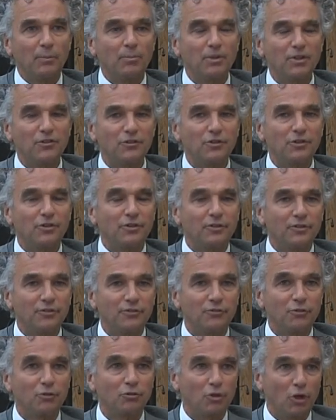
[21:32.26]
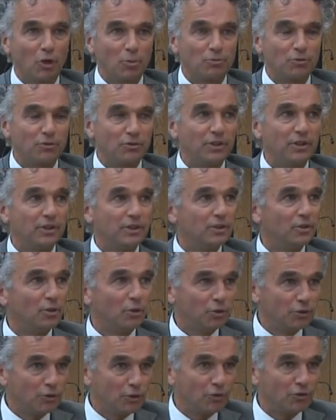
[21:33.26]
ambition for scope three.
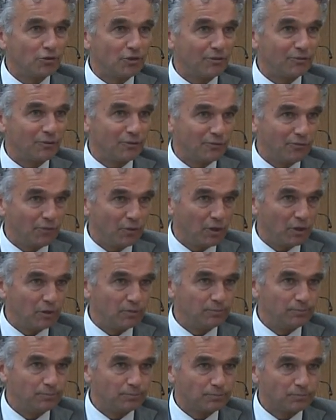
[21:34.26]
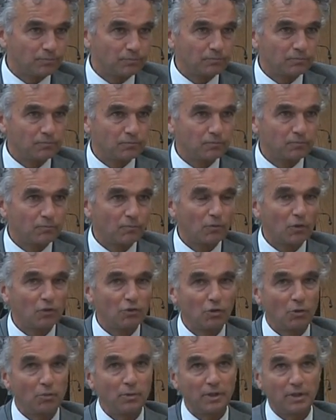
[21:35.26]
All the mm-hmm. others have to follow.
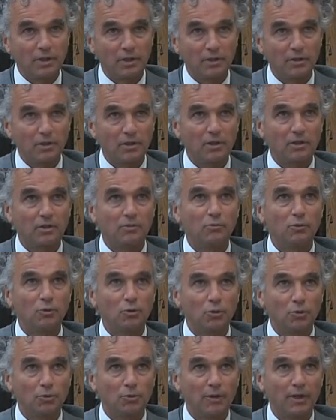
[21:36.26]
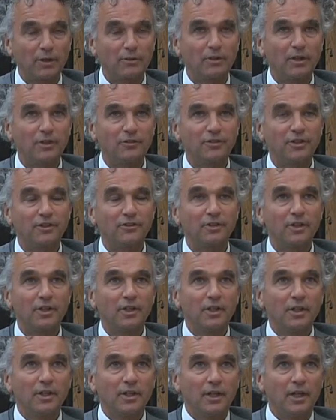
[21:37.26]
So we c could recognize that.
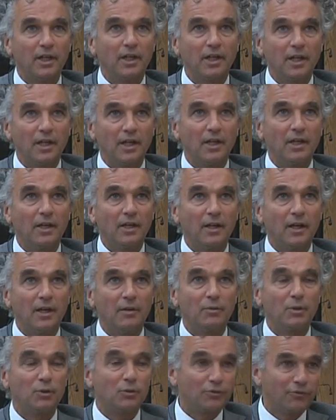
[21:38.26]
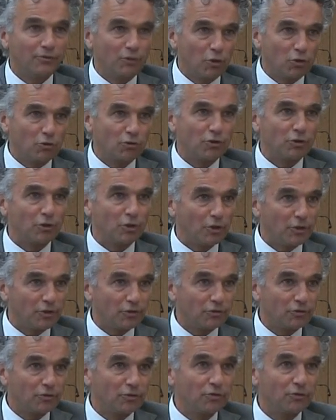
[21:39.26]
Uh, and we could focus on the
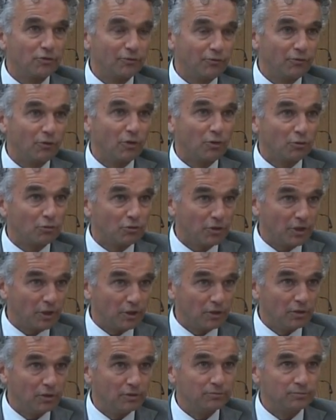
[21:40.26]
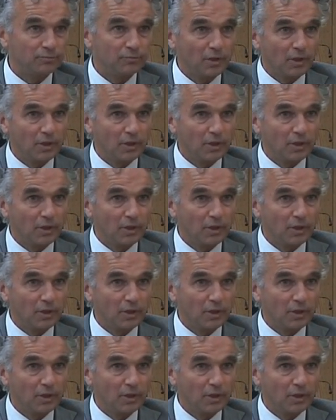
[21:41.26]
others to follow Shell.